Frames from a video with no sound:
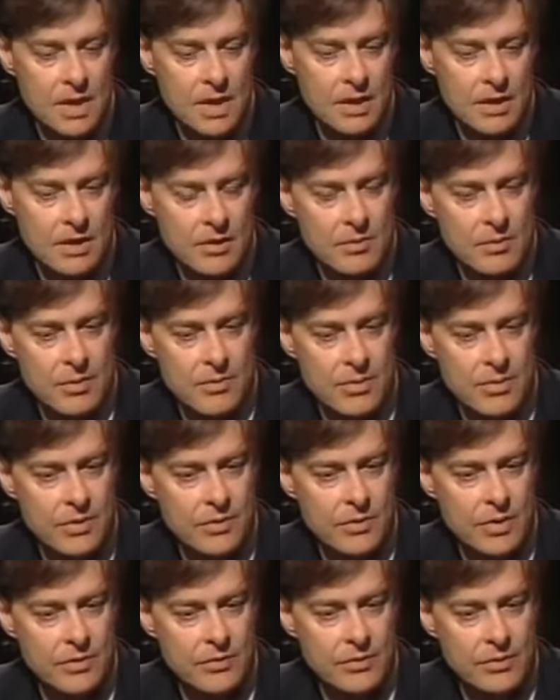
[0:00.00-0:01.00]
And I remember a
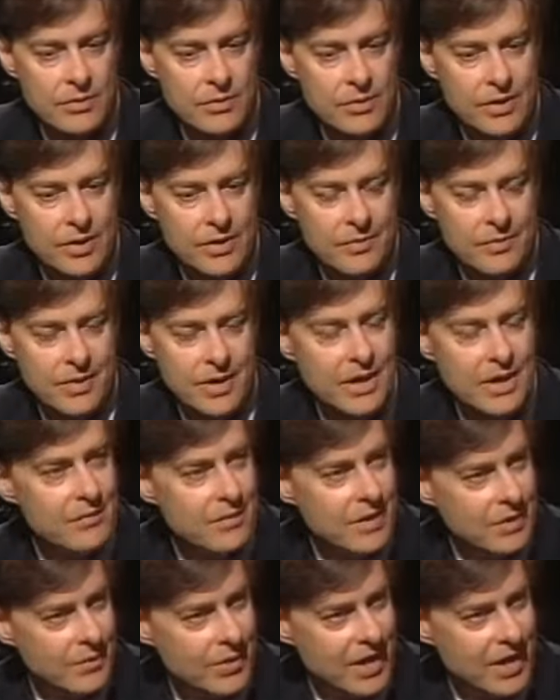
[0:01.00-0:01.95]
wonderful uh, evening